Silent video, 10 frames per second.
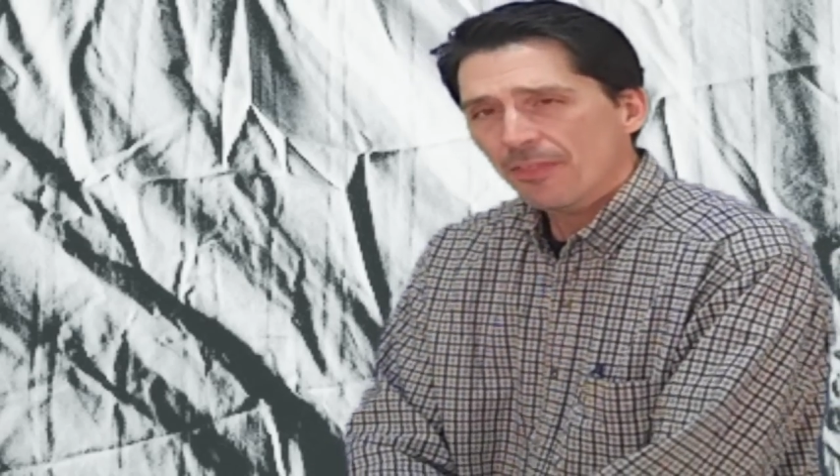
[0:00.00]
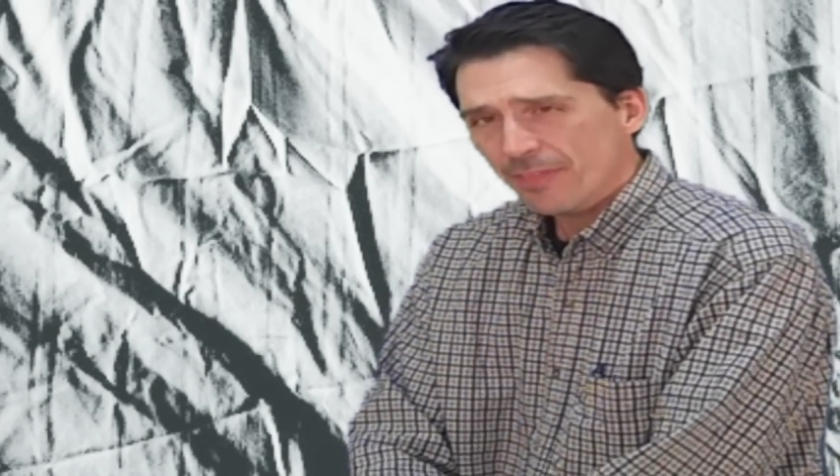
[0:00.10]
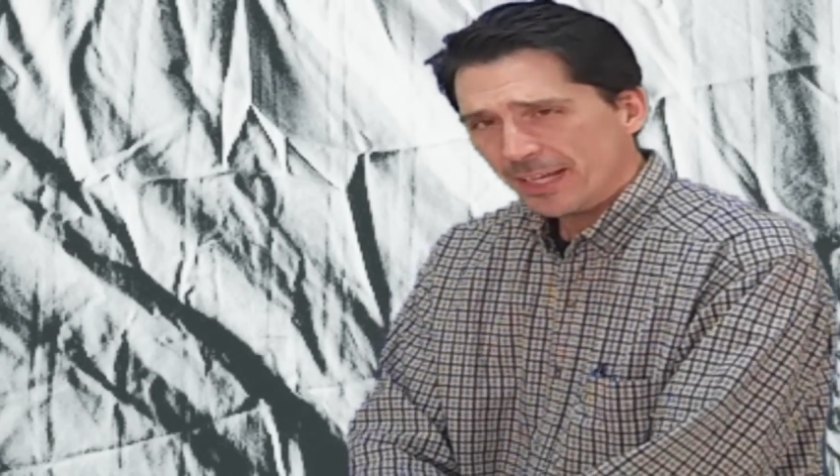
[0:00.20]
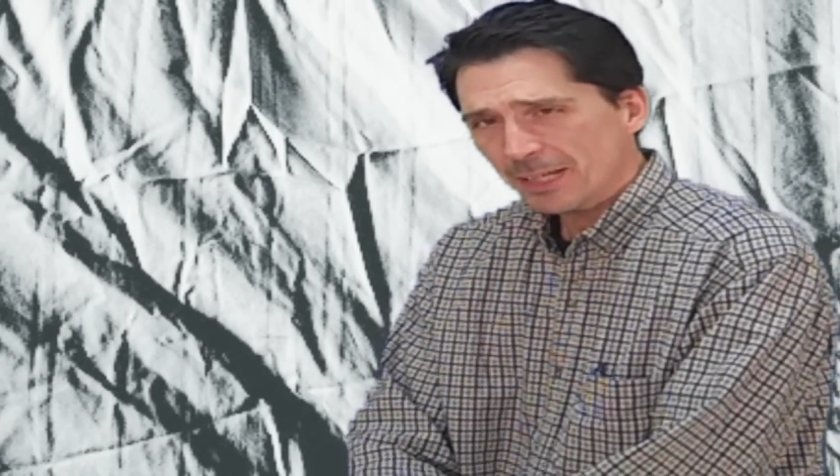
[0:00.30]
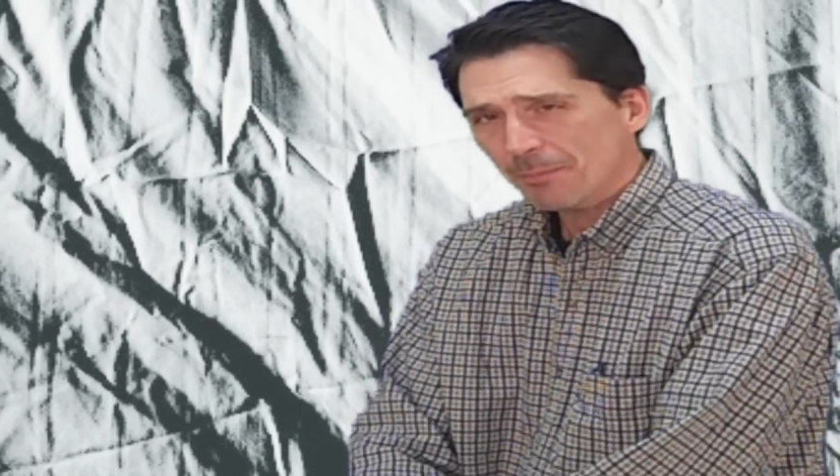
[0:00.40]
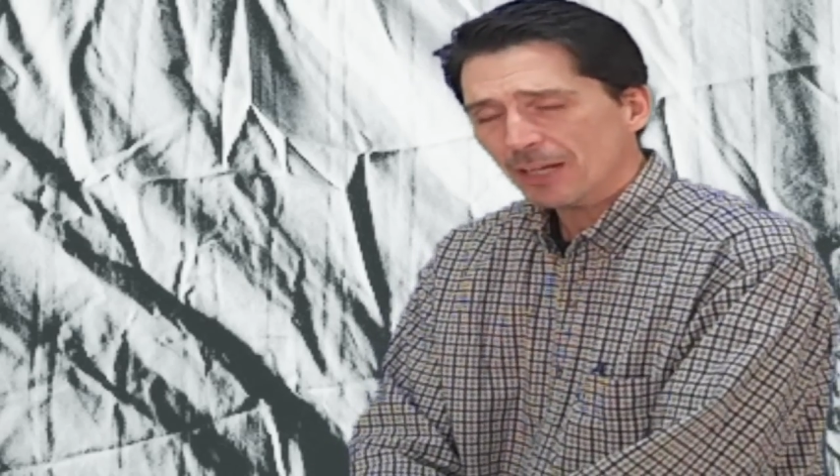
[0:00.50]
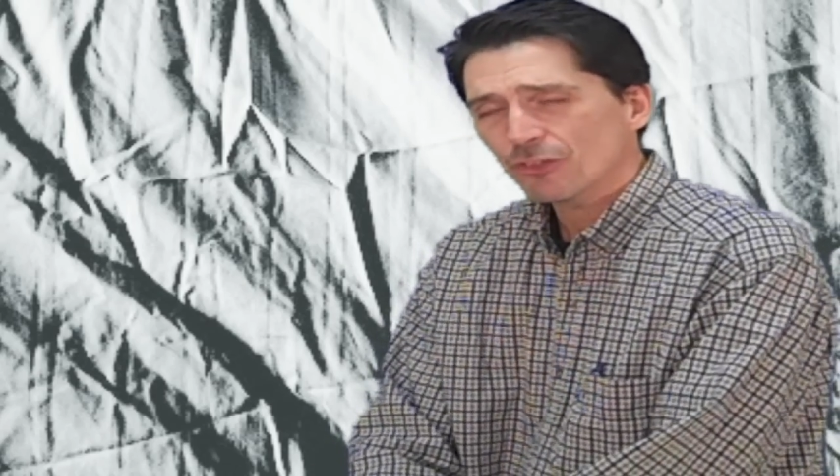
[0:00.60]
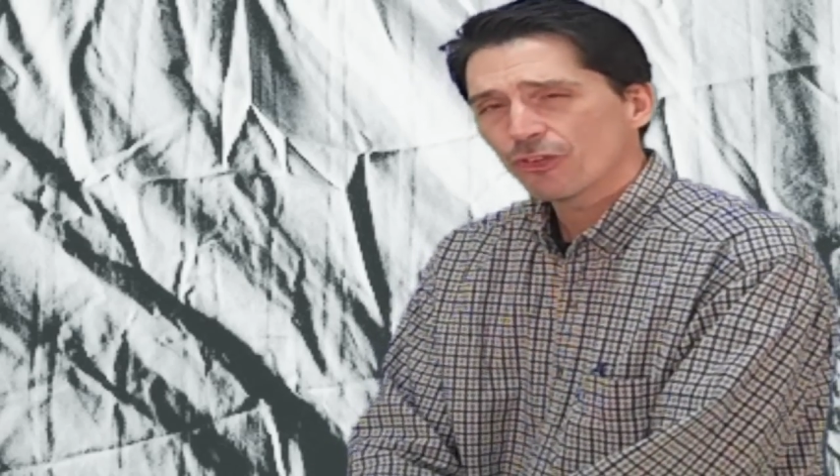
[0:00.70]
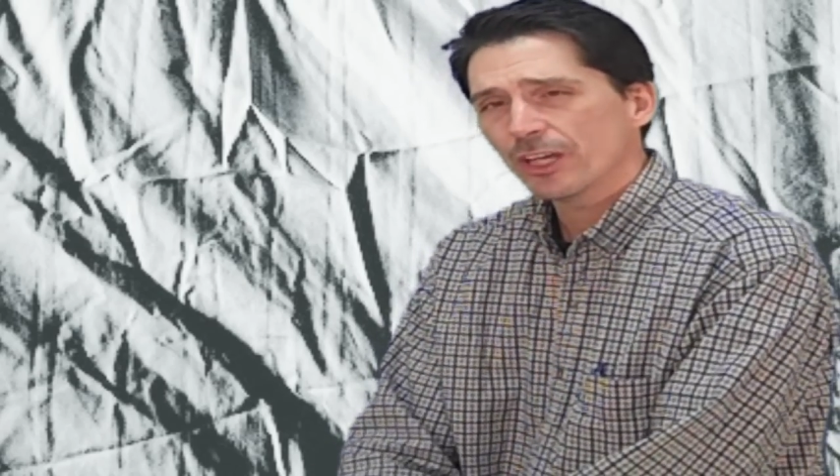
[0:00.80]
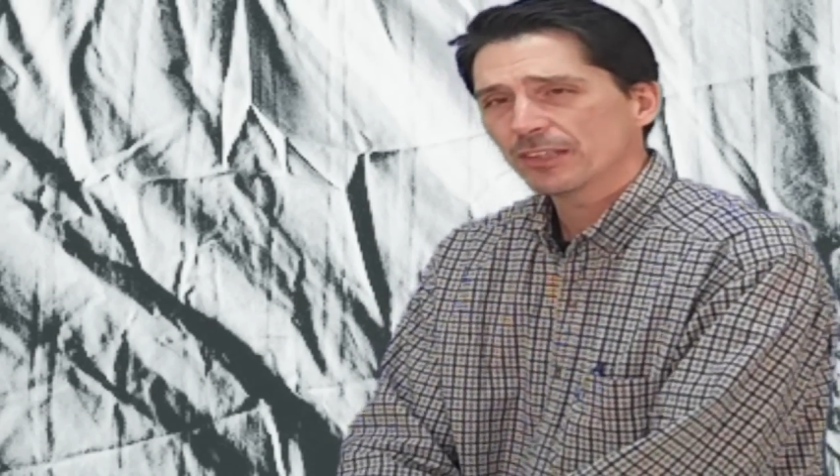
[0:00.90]
Think
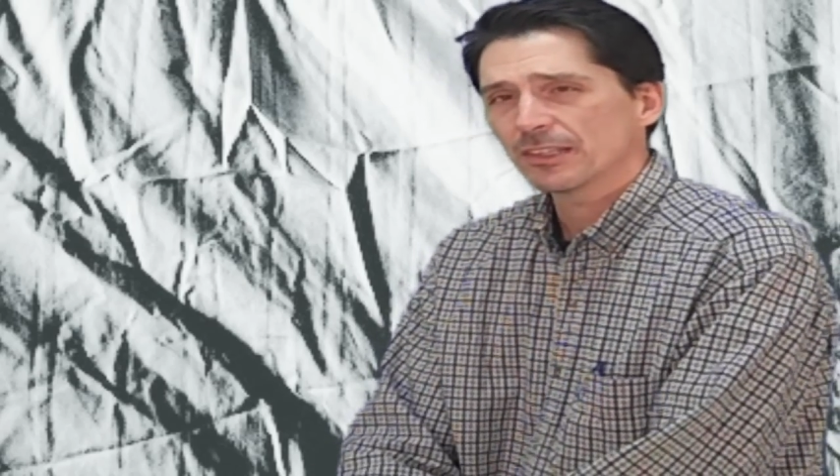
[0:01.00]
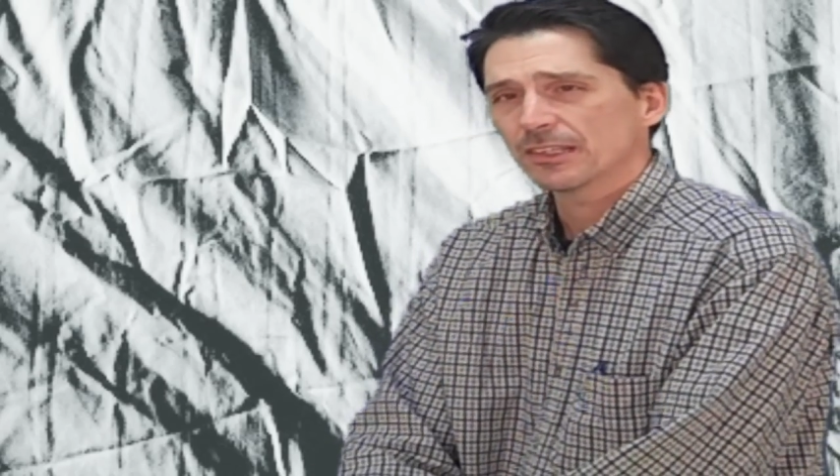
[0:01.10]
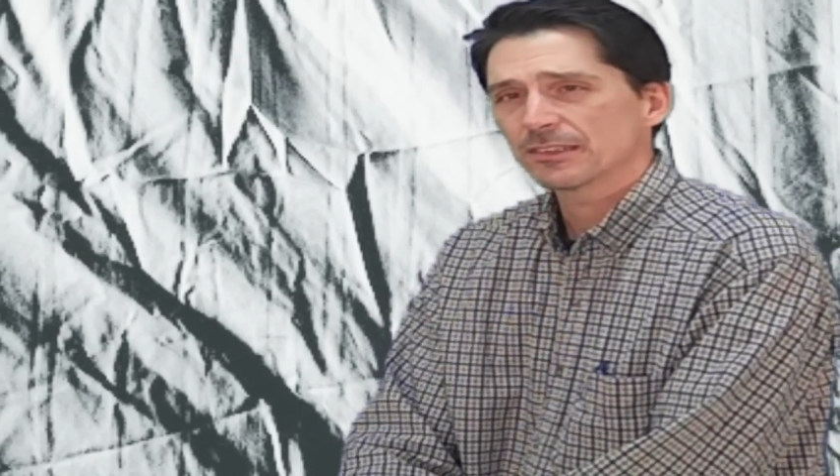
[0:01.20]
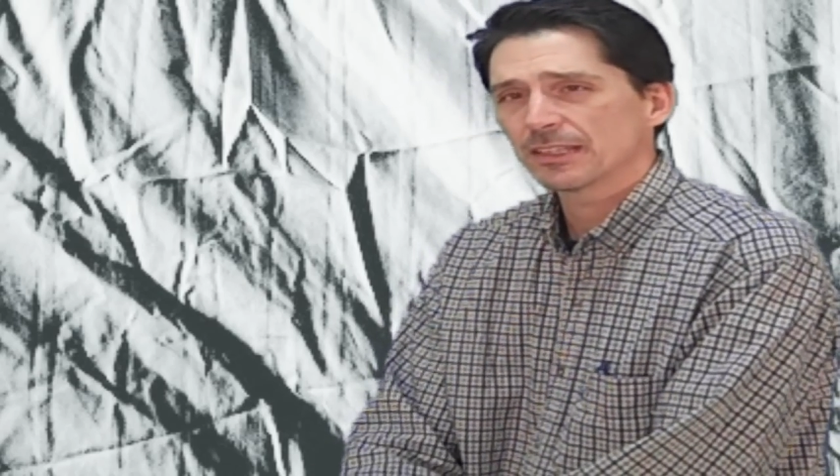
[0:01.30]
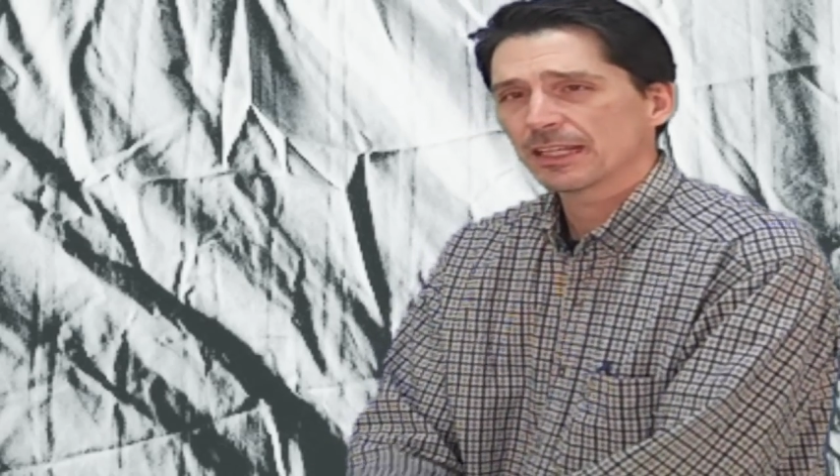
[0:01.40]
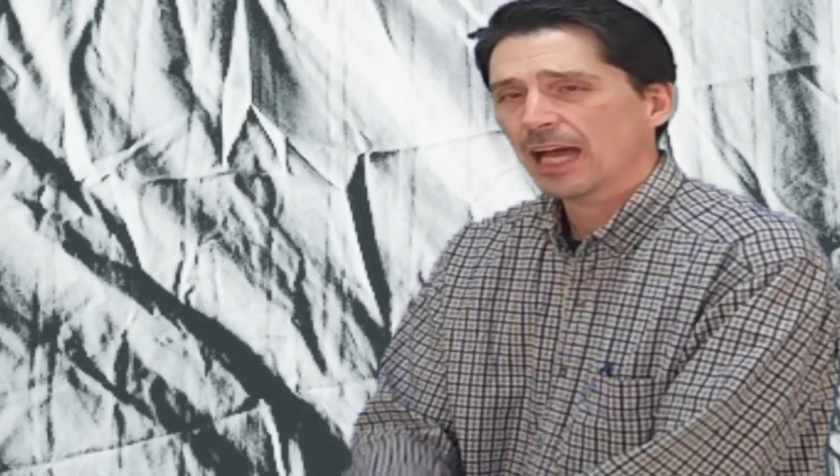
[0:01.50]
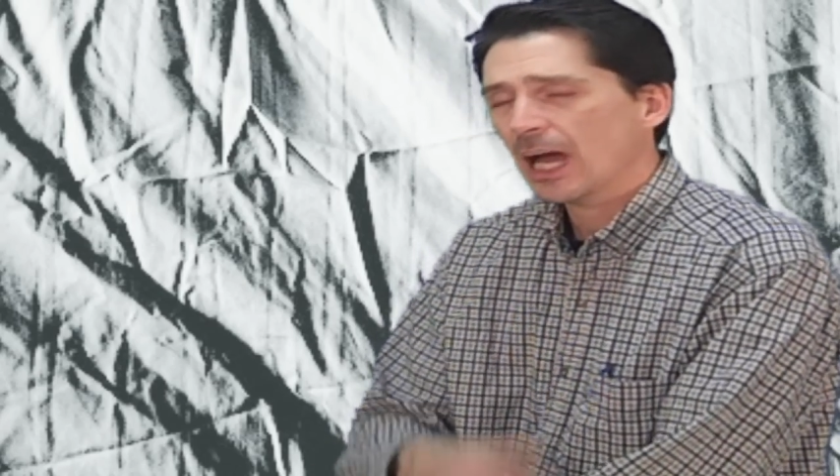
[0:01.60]
about Jesus and